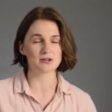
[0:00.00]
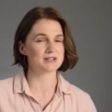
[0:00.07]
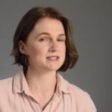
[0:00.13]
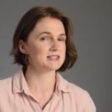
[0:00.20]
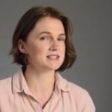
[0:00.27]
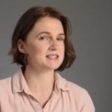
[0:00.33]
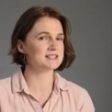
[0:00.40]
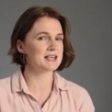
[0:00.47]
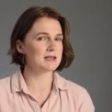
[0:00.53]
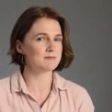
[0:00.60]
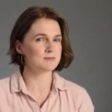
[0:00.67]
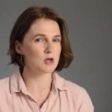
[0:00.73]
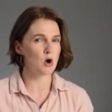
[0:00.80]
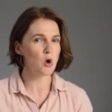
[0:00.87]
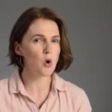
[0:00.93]
is the
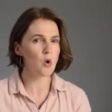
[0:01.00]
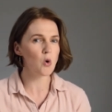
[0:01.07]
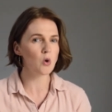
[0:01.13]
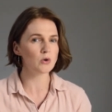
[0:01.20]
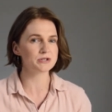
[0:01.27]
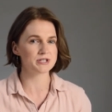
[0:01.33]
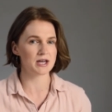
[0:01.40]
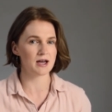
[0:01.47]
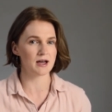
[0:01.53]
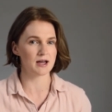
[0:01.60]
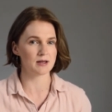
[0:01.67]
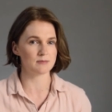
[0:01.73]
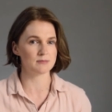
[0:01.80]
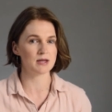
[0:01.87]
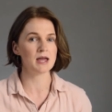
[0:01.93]
same the whole
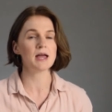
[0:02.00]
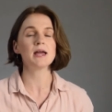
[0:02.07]
time.